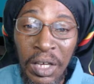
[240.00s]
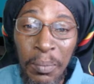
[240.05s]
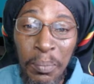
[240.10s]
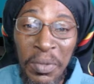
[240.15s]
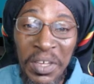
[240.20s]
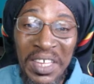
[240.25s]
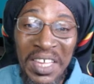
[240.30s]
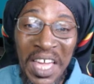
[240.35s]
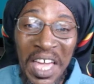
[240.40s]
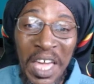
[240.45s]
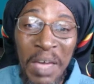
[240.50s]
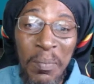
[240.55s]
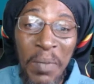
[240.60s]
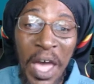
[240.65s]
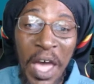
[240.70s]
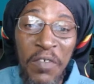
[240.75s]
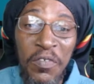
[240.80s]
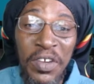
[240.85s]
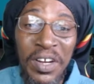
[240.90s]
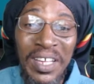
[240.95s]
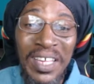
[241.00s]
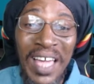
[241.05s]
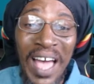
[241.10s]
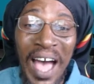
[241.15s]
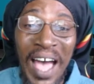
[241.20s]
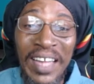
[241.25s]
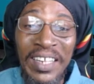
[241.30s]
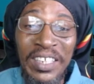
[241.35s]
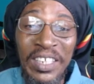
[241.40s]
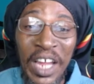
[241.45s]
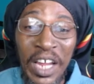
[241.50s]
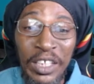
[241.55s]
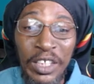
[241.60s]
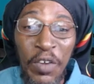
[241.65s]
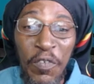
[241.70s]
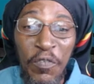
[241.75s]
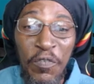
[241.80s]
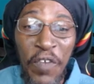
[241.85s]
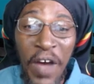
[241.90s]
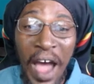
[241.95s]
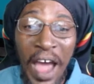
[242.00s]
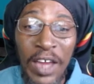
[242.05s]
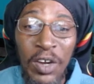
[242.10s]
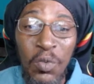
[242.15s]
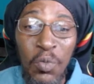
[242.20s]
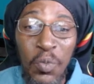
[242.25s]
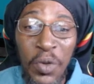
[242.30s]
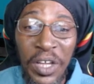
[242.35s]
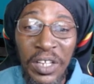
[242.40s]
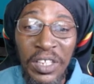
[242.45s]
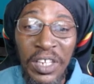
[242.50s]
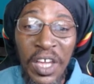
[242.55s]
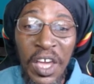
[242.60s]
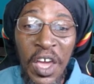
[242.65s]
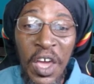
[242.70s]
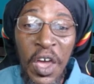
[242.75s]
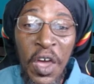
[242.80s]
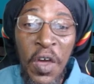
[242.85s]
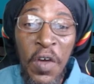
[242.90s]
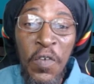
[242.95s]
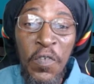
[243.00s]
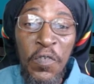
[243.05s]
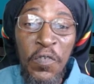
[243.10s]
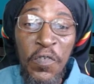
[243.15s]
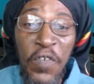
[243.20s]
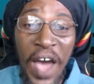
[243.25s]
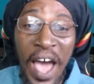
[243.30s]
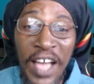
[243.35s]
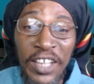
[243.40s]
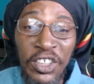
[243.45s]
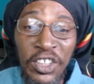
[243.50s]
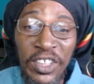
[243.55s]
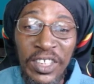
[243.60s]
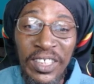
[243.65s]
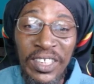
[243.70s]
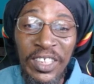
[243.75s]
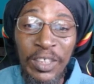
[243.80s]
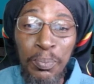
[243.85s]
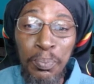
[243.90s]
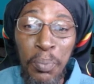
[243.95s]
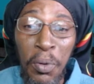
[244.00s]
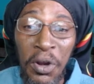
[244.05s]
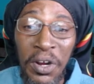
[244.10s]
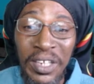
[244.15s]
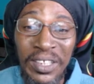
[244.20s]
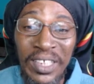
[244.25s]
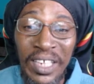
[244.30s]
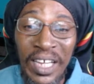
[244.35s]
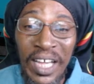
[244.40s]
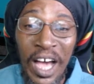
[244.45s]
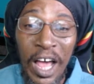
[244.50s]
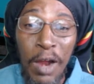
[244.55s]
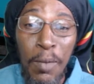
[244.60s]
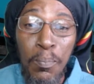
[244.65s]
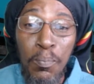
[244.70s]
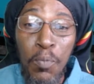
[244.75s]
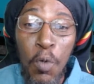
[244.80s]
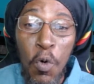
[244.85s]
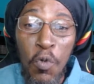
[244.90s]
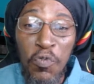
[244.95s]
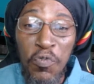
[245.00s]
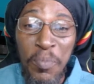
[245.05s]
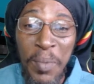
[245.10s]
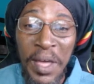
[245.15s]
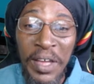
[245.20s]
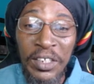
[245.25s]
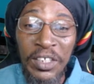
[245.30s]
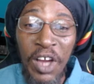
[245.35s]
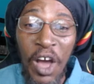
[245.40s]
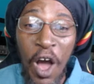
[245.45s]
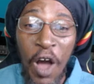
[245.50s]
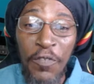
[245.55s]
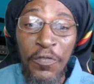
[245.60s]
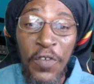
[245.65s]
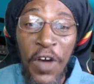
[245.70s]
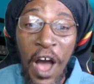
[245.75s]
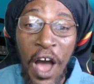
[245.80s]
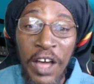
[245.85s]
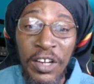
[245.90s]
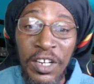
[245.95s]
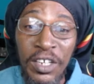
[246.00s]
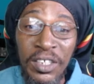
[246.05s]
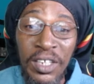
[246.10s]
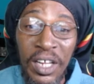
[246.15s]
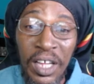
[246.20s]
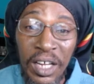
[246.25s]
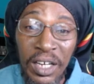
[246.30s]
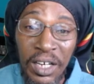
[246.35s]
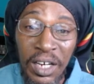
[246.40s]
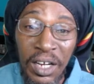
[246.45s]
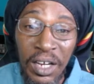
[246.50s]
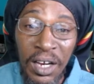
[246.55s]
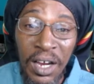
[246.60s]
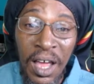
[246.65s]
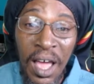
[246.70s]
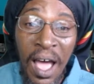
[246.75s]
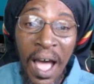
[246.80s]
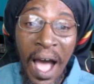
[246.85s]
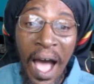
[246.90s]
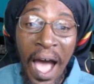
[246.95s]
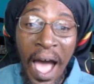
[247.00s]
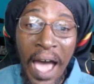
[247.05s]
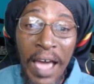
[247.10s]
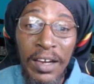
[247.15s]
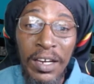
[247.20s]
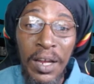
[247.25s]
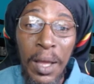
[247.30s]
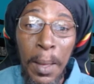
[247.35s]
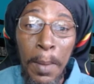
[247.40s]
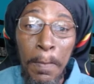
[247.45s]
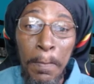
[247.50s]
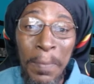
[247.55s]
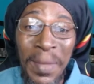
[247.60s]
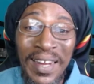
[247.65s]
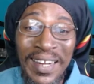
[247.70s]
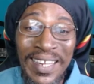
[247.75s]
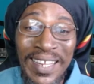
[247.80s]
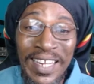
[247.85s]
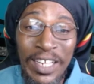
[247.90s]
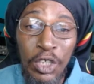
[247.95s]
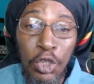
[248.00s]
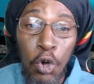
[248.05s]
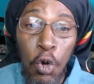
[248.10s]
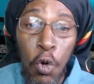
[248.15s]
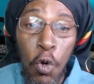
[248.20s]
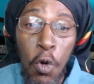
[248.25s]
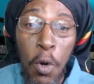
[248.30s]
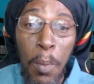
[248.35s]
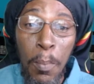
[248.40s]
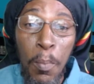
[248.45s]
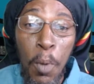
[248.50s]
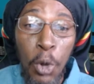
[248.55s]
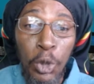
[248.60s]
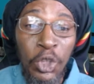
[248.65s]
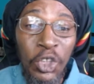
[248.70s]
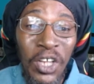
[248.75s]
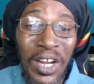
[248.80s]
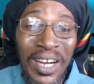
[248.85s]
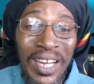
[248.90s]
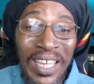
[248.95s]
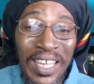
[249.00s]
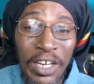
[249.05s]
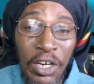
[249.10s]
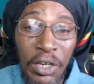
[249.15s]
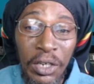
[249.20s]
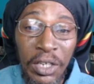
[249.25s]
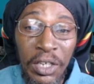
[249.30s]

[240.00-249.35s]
became heavily identified with fascist political movement of Adolf Hitler and Benito Mussolini.